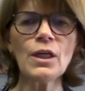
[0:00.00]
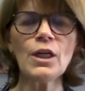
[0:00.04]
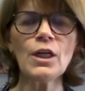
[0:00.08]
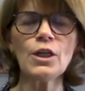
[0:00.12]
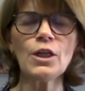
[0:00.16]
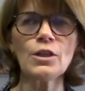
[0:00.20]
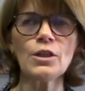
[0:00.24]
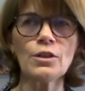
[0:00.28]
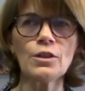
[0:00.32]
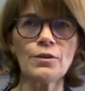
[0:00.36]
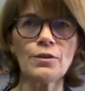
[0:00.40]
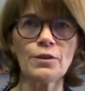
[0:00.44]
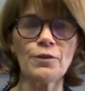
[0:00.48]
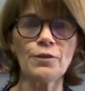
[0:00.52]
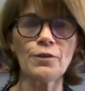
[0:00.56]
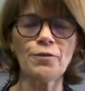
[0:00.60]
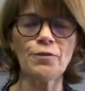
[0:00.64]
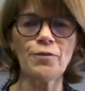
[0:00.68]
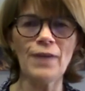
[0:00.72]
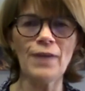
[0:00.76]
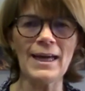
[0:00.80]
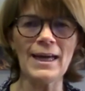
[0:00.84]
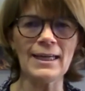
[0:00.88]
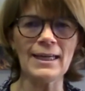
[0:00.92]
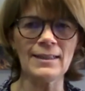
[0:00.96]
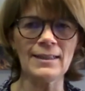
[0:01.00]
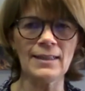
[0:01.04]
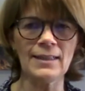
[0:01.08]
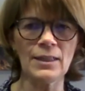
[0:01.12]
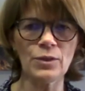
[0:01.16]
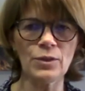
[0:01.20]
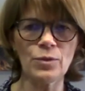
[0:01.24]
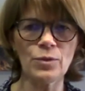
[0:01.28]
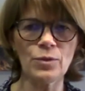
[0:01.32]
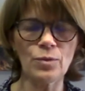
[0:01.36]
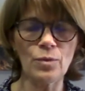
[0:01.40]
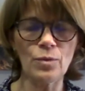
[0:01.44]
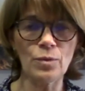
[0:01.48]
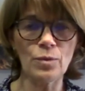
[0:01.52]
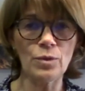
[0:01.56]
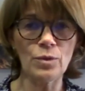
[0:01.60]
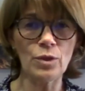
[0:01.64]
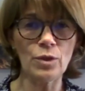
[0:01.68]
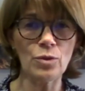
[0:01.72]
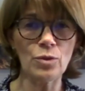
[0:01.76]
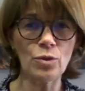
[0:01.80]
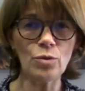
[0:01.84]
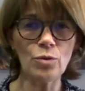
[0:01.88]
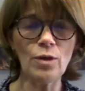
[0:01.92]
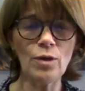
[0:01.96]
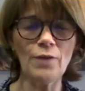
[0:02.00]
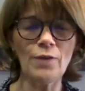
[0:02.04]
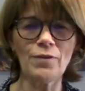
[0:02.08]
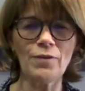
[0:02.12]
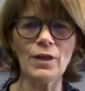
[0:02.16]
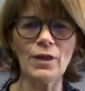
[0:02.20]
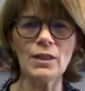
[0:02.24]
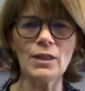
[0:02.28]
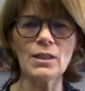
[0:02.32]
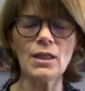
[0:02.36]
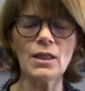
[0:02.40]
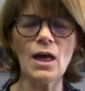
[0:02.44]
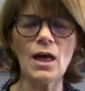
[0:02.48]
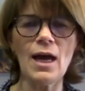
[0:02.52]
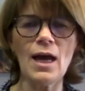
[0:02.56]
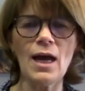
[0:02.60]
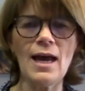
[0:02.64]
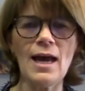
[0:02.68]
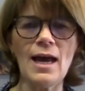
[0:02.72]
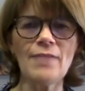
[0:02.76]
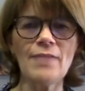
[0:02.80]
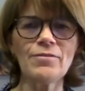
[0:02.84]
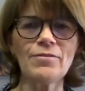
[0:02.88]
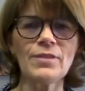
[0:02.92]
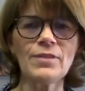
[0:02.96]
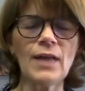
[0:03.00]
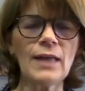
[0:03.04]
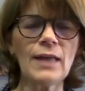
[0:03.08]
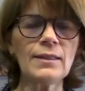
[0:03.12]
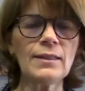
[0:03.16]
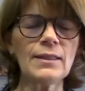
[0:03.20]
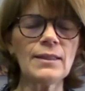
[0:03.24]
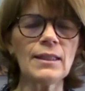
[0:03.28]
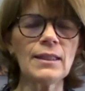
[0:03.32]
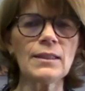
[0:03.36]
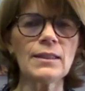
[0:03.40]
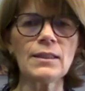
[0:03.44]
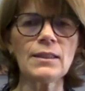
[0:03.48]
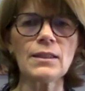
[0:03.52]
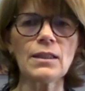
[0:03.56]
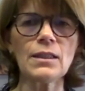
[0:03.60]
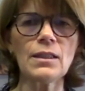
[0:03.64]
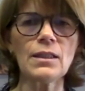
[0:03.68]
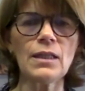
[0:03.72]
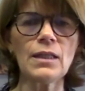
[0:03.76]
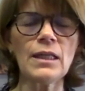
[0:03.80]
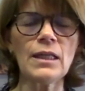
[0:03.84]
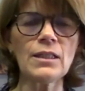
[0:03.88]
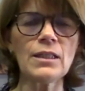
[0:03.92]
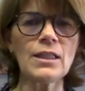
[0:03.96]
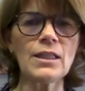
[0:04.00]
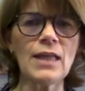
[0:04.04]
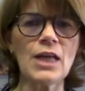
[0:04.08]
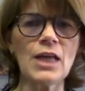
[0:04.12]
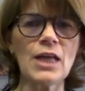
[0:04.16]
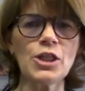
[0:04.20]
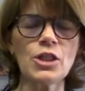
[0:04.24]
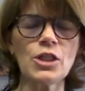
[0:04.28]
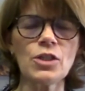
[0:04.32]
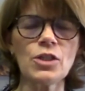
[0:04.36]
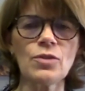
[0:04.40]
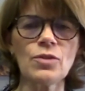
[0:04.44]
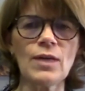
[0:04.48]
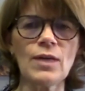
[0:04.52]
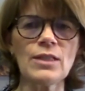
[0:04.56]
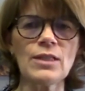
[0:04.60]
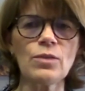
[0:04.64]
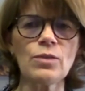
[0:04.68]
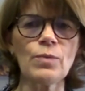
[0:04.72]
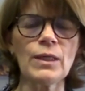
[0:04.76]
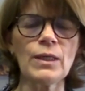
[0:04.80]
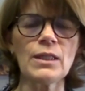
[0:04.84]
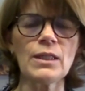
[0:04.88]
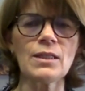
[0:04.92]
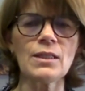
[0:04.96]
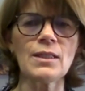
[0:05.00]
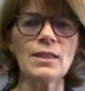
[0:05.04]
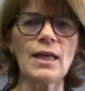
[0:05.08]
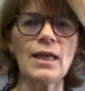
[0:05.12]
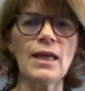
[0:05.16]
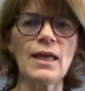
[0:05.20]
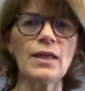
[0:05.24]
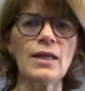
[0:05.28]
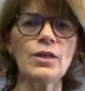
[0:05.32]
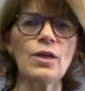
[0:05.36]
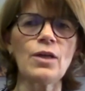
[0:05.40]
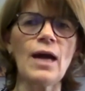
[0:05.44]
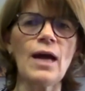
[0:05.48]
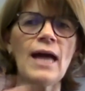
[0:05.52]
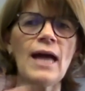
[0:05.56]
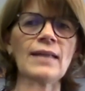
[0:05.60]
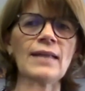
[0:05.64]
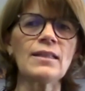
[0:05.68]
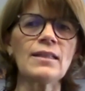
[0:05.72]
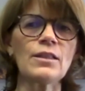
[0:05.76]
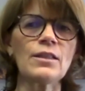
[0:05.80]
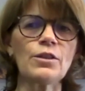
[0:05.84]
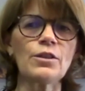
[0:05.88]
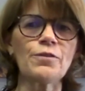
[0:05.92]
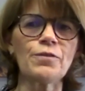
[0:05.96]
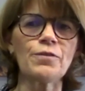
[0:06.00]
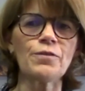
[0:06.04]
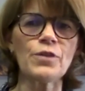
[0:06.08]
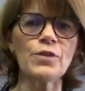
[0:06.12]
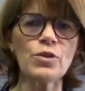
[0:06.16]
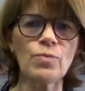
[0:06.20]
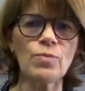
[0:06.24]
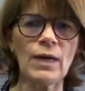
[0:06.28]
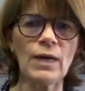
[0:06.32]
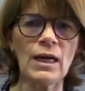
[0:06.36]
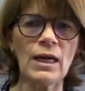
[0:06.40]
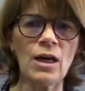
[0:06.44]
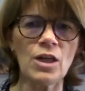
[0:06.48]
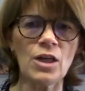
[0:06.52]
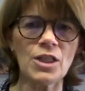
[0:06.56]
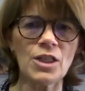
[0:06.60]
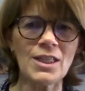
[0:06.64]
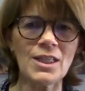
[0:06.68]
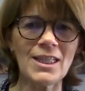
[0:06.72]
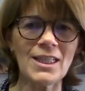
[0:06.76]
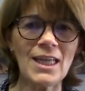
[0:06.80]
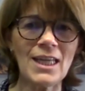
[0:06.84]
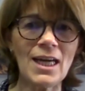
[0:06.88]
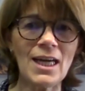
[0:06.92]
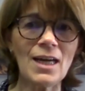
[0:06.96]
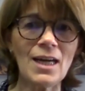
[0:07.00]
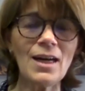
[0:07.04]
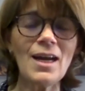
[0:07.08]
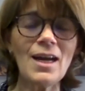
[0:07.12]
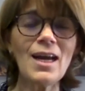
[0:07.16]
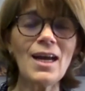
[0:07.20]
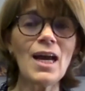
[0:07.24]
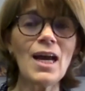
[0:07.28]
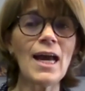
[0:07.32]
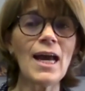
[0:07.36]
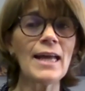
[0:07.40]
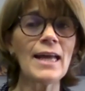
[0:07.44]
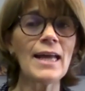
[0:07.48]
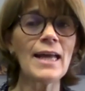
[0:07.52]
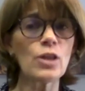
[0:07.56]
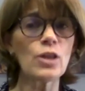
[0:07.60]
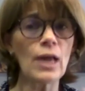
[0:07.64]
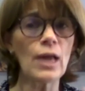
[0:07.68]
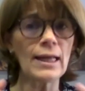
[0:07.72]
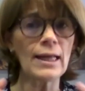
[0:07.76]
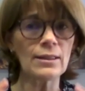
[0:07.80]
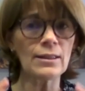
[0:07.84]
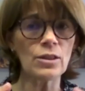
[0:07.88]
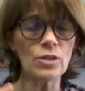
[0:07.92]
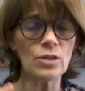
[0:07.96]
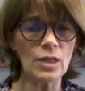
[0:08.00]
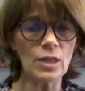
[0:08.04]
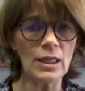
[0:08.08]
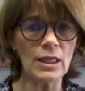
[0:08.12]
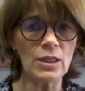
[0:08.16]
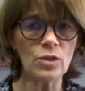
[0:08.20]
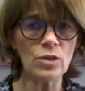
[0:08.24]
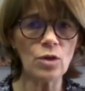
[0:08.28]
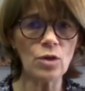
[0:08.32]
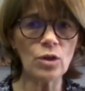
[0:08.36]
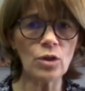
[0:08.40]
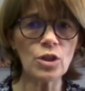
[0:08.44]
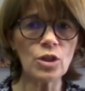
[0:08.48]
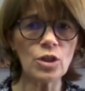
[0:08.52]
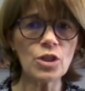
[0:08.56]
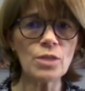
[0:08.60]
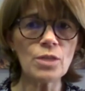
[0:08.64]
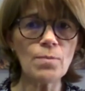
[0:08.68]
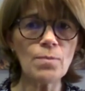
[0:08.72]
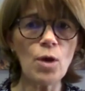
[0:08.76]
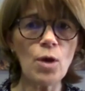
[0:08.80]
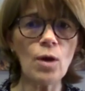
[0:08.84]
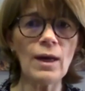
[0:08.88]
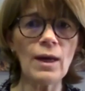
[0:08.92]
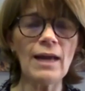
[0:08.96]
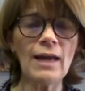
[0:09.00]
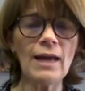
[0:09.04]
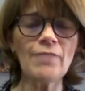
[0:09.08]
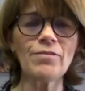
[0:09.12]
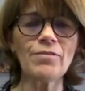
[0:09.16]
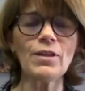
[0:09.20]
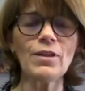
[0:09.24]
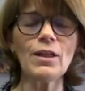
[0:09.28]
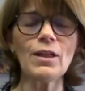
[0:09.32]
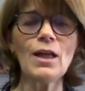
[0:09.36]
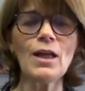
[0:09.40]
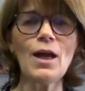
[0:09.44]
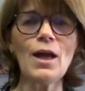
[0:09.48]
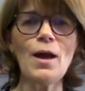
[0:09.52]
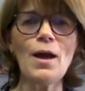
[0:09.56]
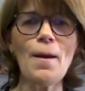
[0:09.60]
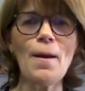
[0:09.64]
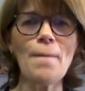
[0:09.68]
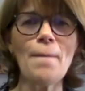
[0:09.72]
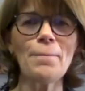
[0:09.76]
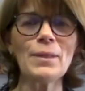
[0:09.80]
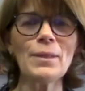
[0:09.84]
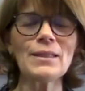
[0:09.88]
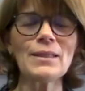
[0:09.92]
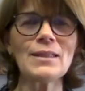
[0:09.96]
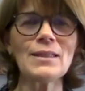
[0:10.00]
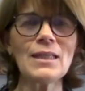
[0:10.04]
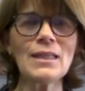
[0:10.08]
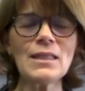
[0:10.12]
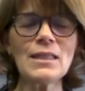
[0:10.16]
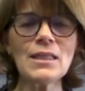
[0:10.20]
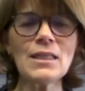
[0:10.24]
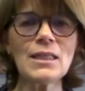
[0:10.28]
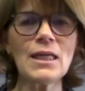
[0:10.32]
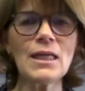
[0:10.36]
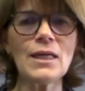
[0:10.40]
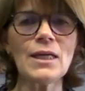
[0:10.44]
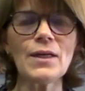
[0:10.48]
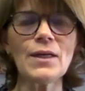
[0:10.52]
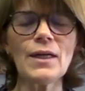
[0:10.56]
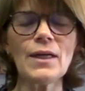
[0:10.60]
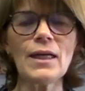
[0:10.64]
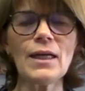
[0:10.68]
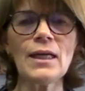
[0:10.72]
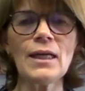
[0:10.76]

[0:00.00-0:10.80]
the fact that the two of us have done this International Stress Awareness Day. I did the first one last year and on a small level. But this year,